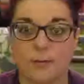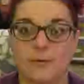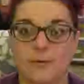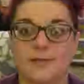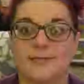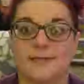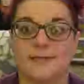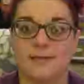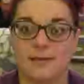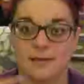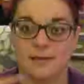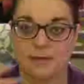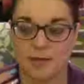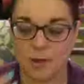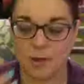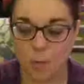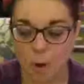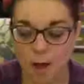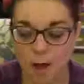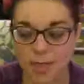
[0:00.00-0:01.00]
was
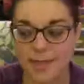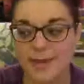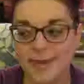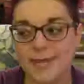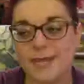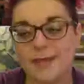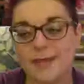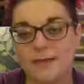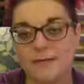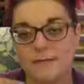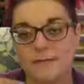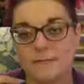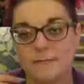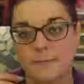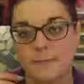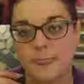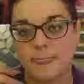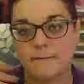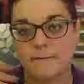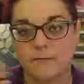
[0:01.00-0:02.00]
equality
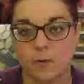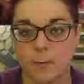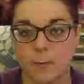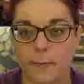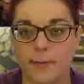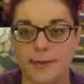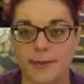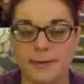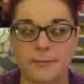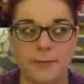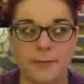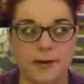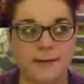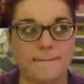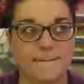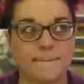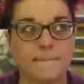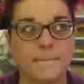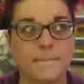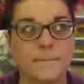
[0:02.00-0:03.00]
for women,
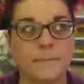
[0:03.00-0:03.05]
but